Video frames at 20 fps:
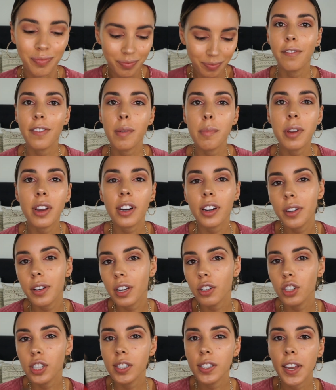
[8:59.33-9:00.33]
From here, you
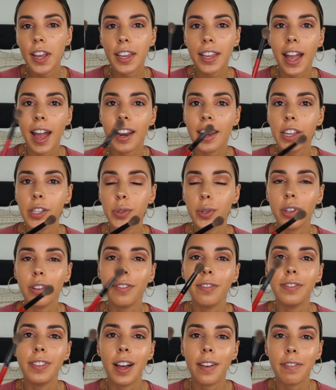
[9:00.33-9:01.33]
can just take any sort of
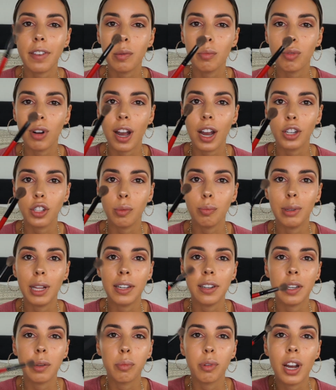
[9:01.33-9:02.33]
fluffy brush, a
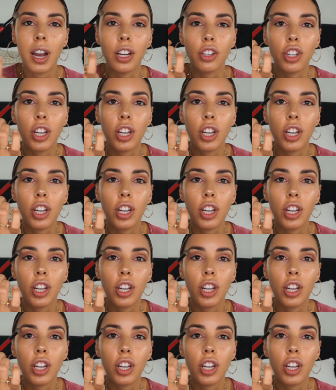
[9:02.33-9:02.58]
blending brush,